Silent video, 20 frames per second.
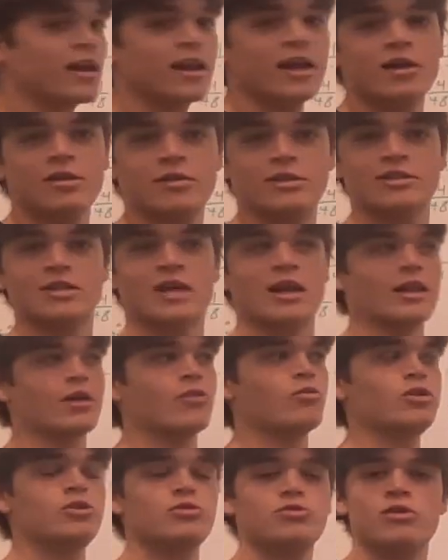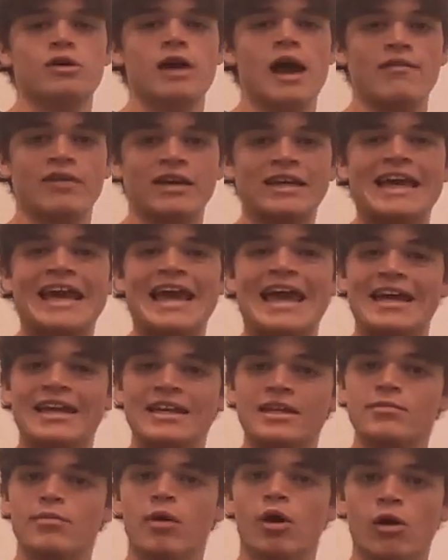of like when you have a
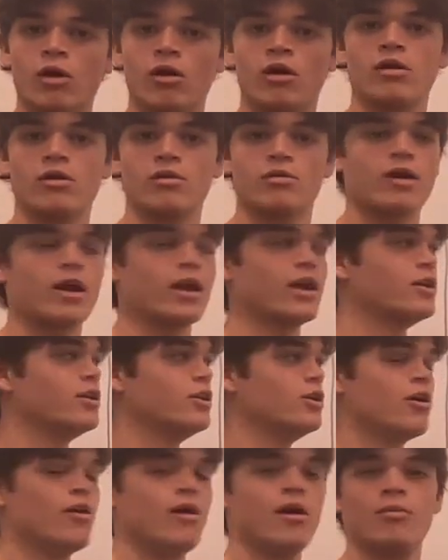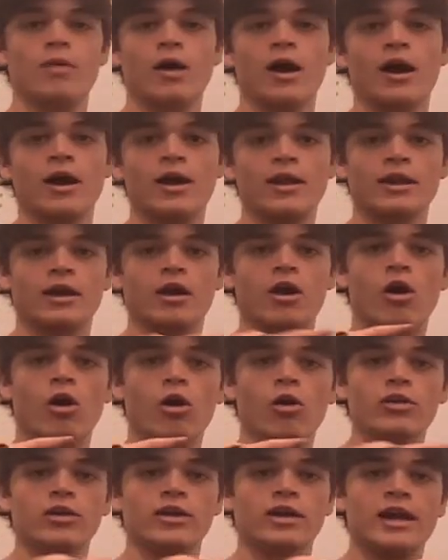candy bar, right? You know how behind like
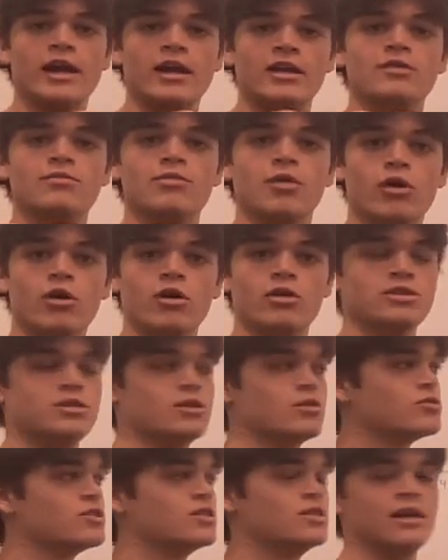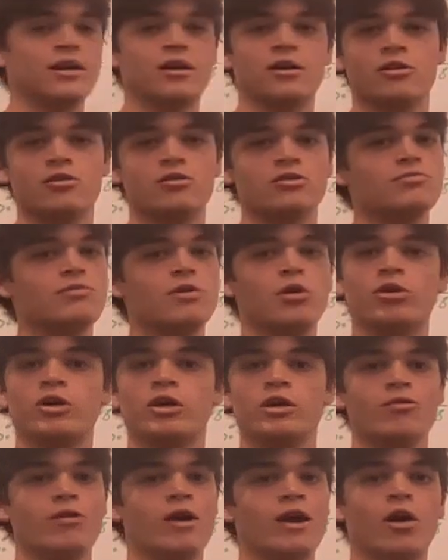all the candy bars, you know, Snickers,
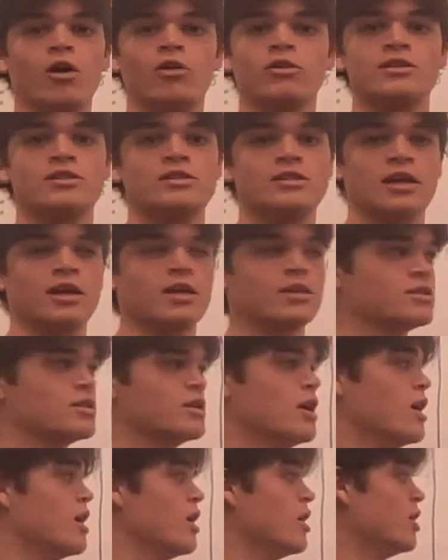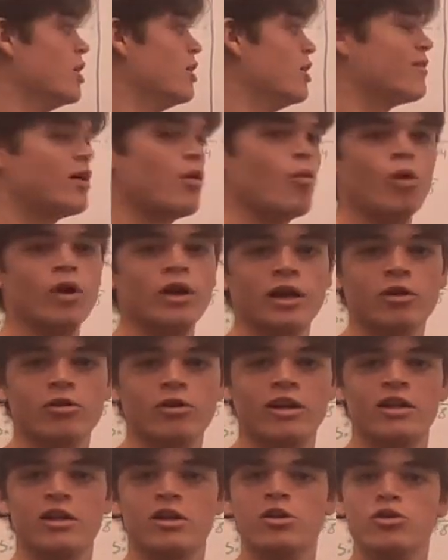Milky Way, all these things, you have that one
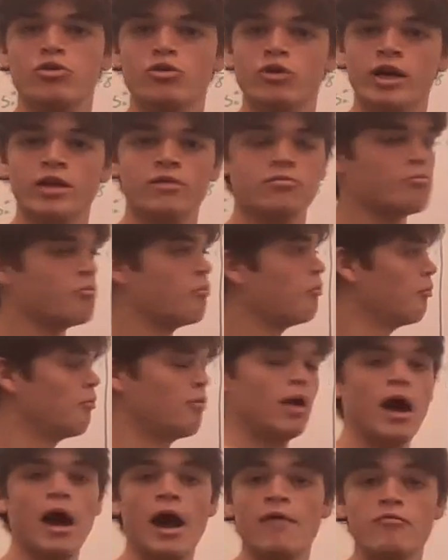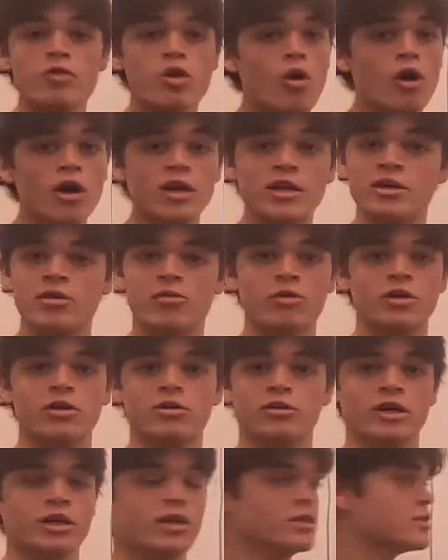ingredient, nougat. I have no idea what
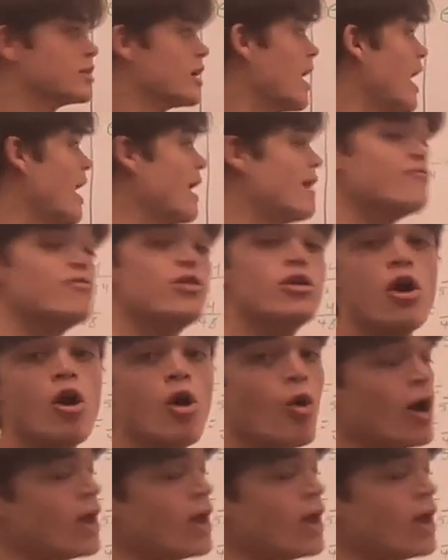nougat is. I have no